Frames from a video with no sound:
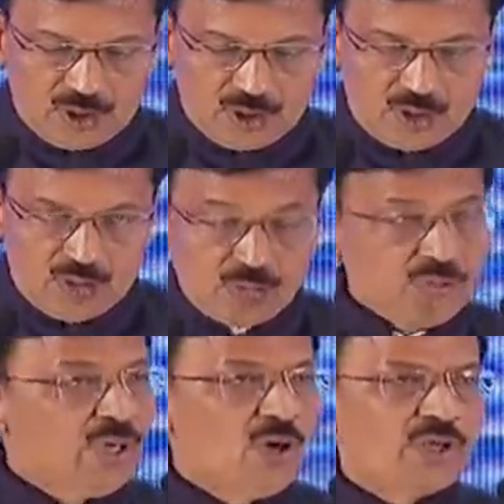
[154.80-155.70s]
We are
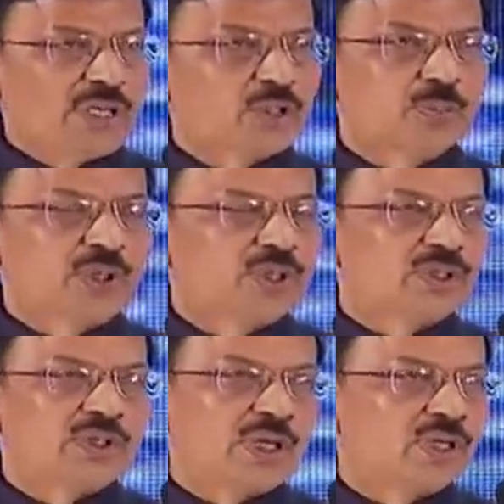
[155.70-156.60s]
not experts
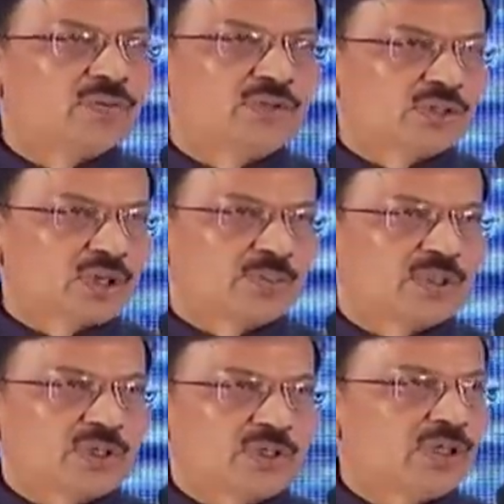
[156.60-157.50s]
in any of the
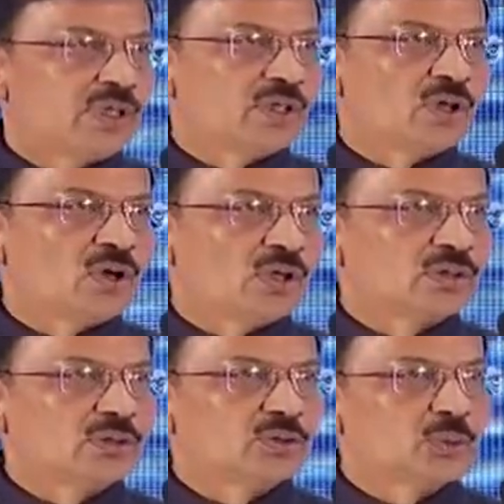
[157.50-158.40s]
subjects, neither
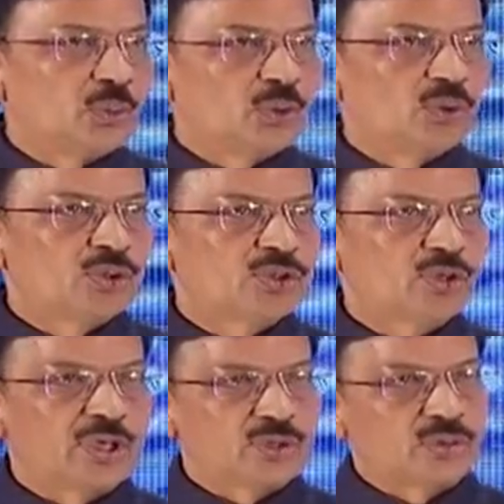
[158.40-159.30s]
on sports or
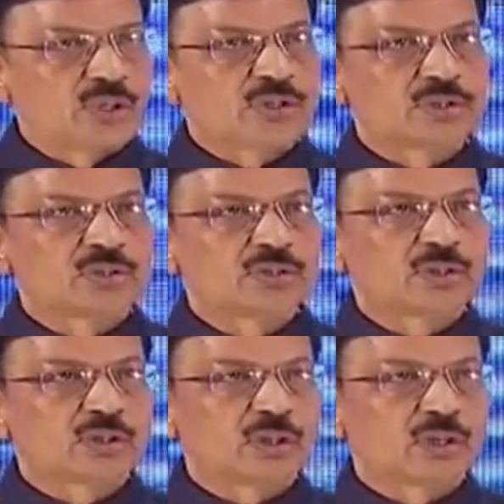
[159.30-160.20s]
education
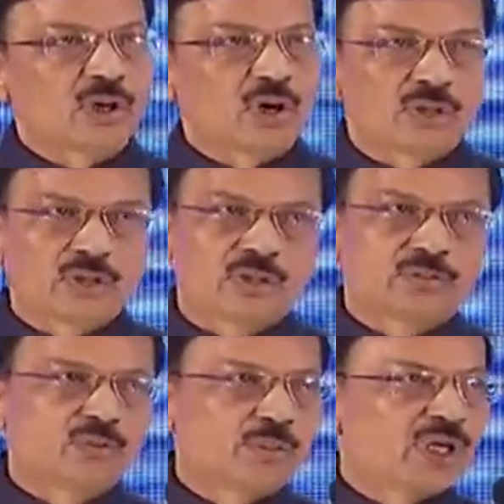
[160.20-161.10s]
or
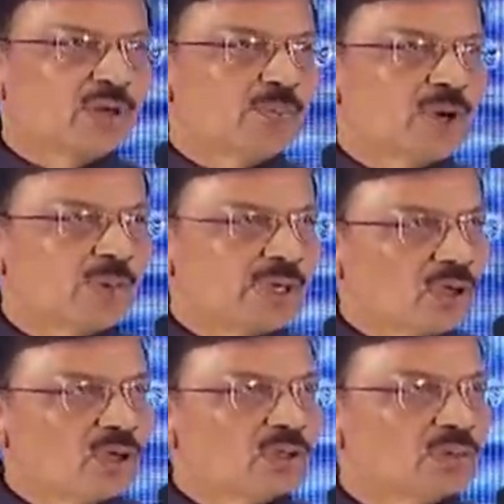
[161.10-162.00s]
women empowerment
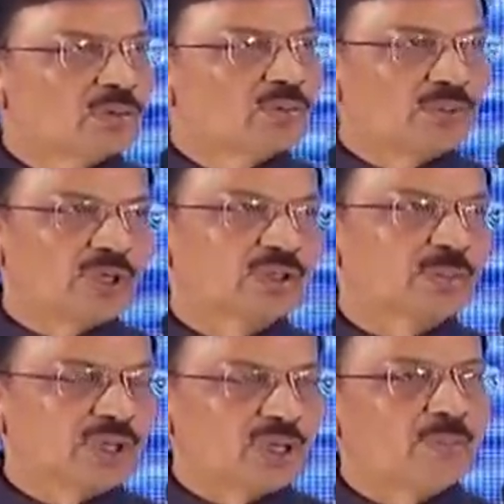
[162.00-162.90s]
all. We as a
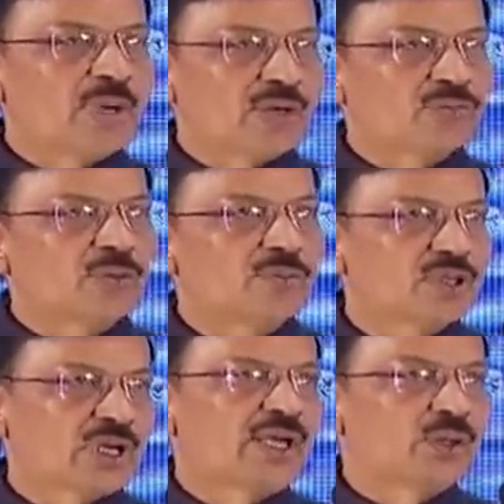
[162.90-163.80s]
media platform
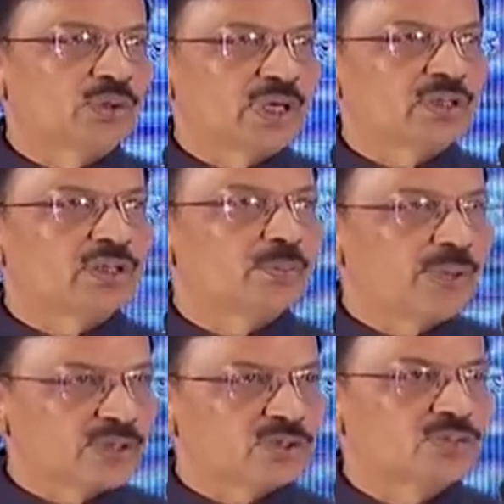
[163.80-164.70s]
try to get the
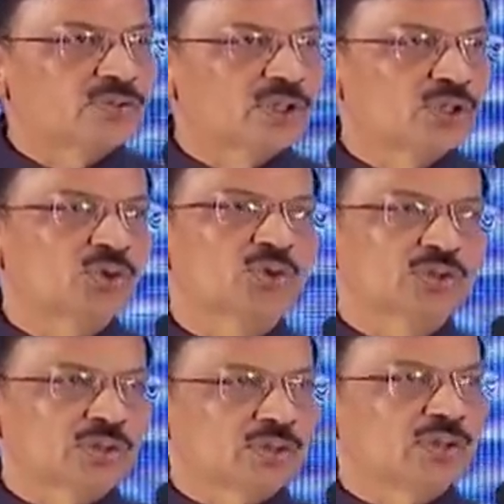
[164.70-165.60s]
best of the
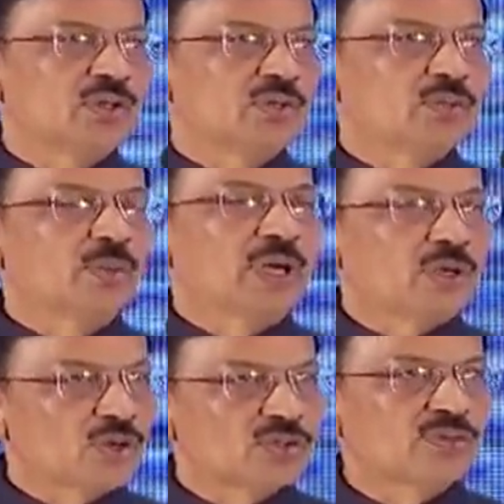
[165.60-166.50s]
resources from
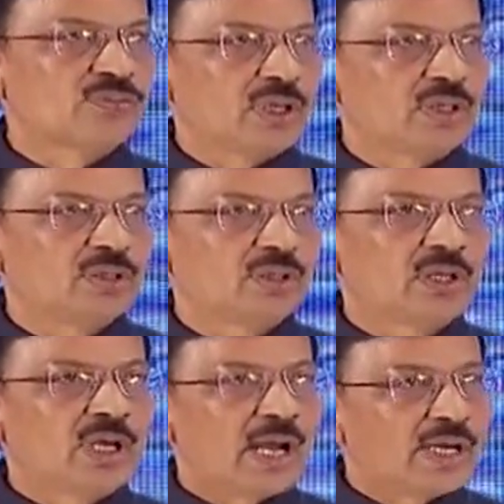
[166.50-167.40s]
across the field
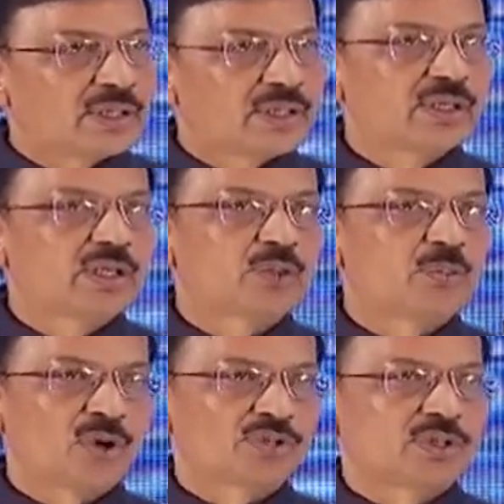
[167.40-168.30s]
and create
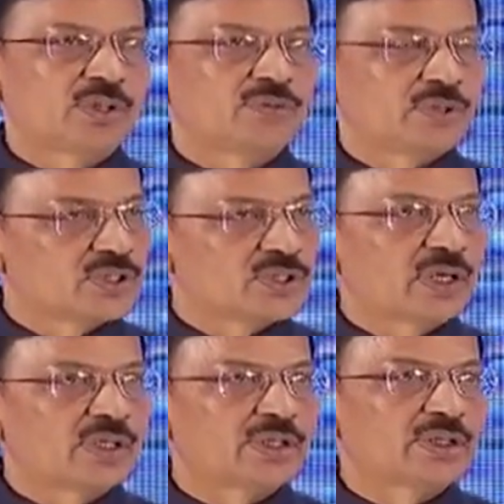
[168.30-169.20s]
positive, rich
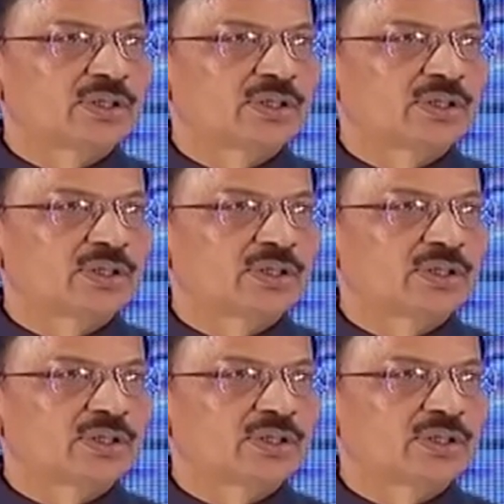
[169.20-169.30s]
content